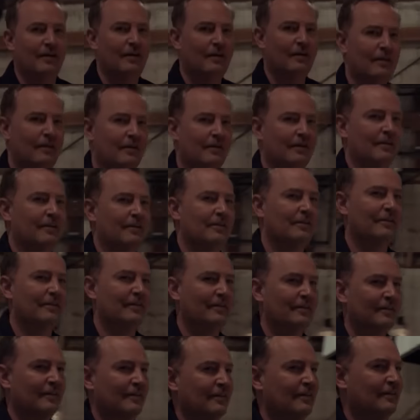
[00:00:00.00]
and I think,
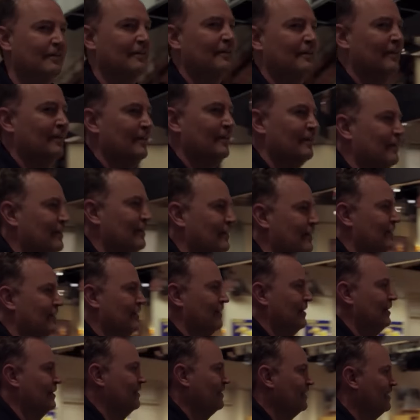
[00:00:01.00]
in large
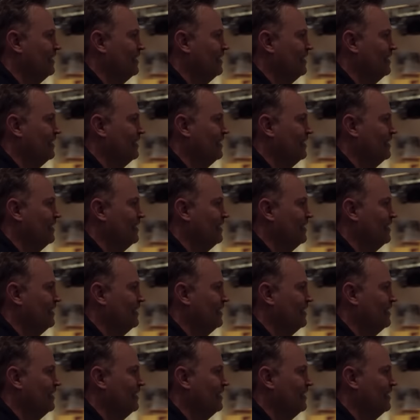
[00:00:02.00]
part,